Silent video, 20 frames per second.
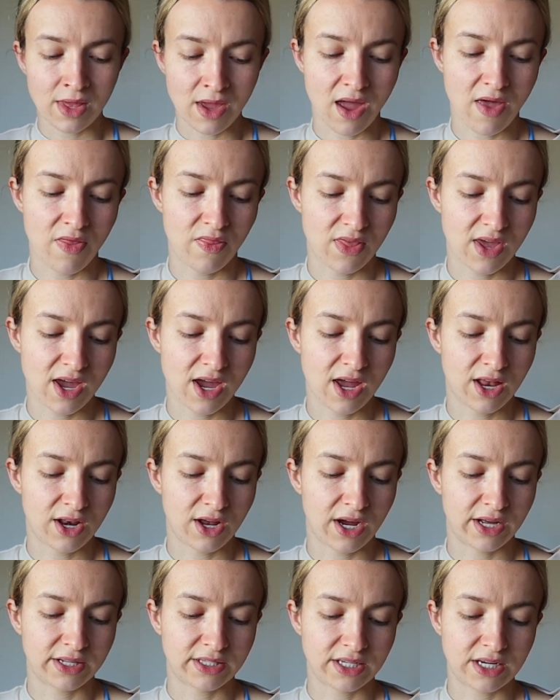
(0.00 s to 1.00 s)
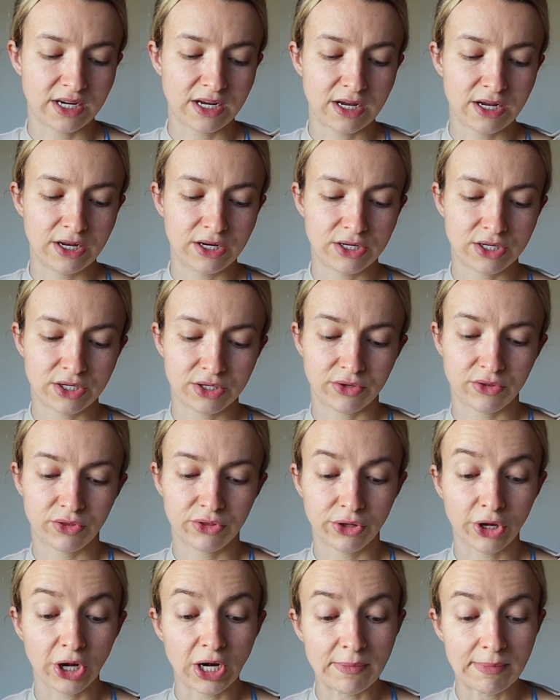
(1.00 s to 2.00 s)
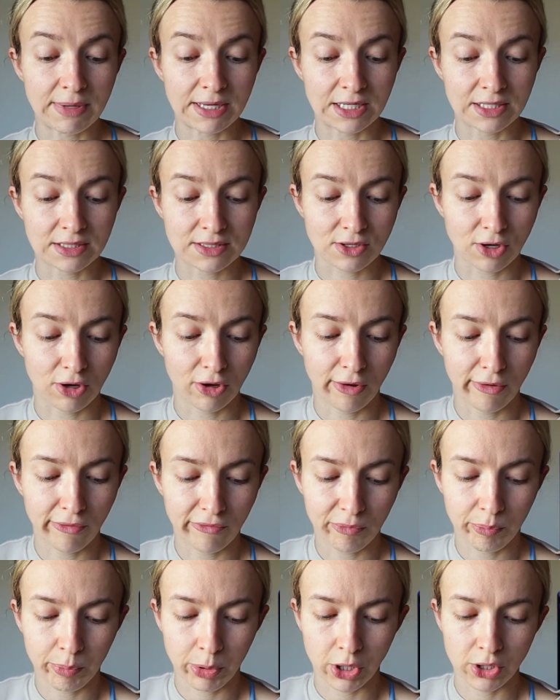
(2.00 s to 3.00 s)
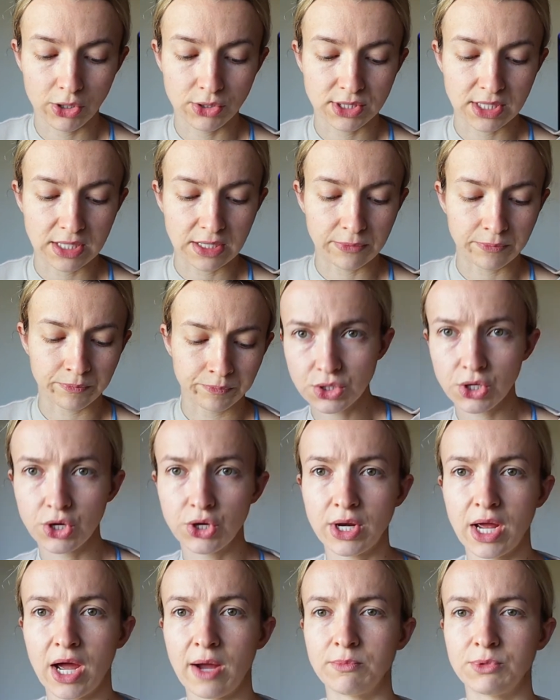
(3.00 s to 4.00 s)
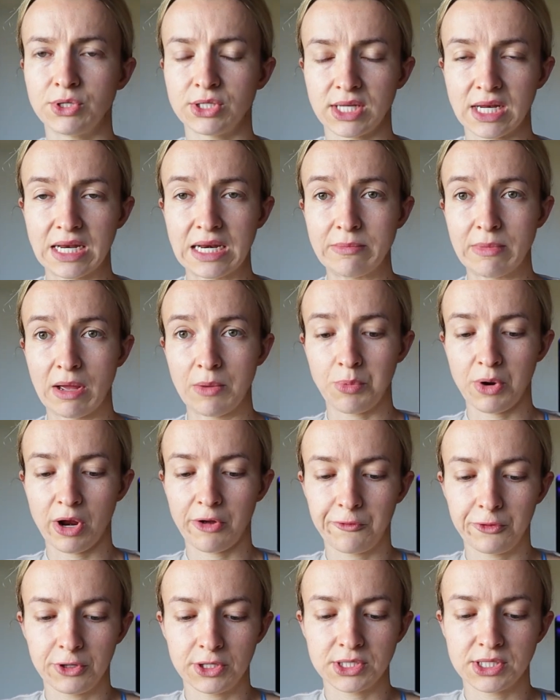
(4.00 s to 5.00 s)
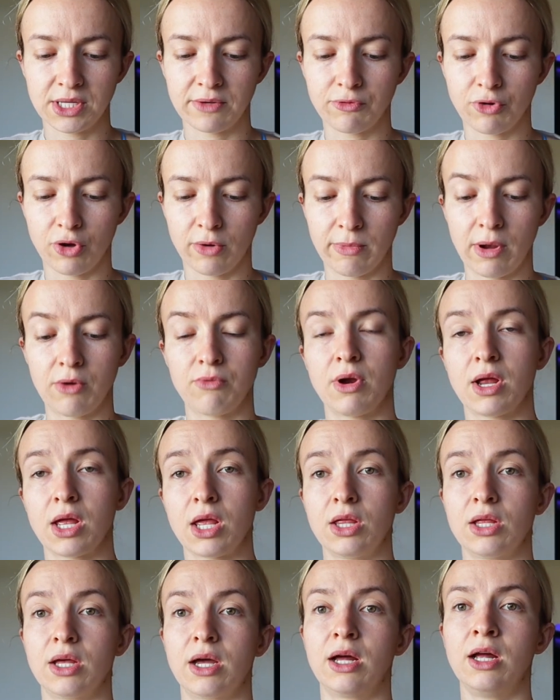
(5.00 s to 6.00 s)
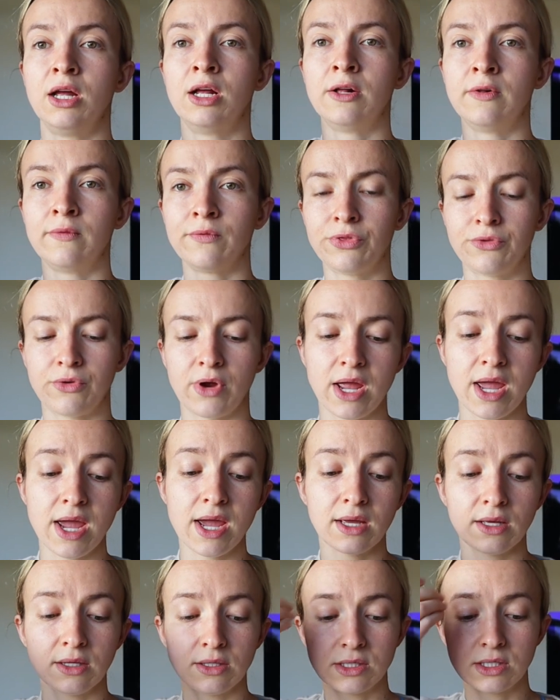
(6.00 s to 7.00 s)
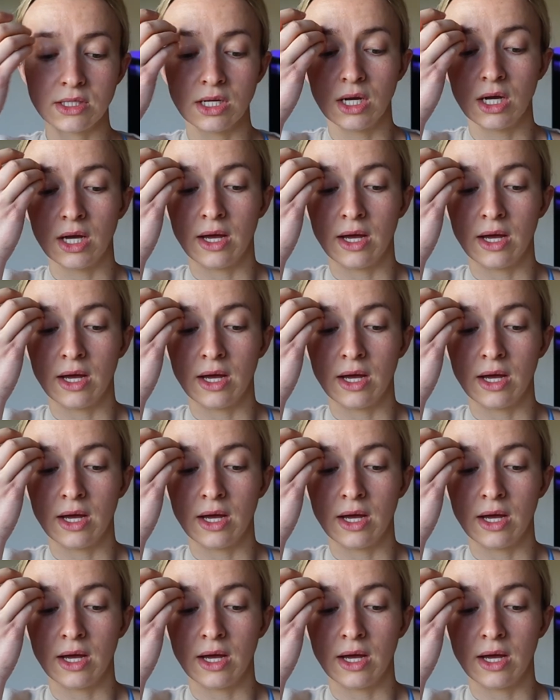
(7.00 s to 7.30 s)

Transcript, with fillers: And then I did 30 minutes of posing. So now I'm just eating my breakfast. I've got my regular three eggs.